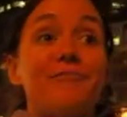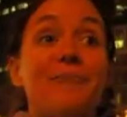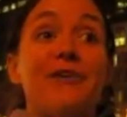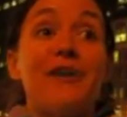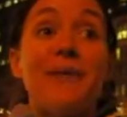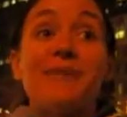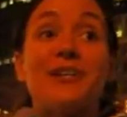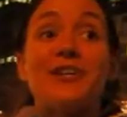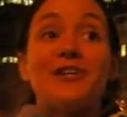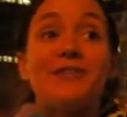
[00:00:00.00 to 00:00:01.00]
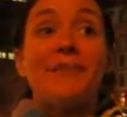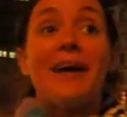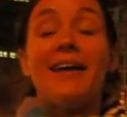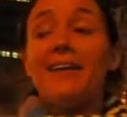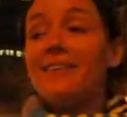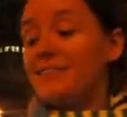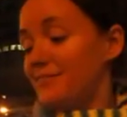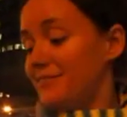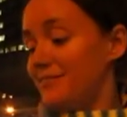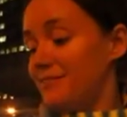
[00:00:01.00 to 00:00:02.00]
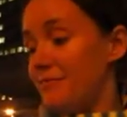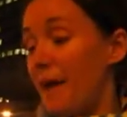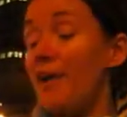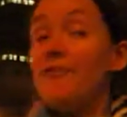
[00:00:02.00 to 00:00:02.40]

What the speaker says: My grandmother, my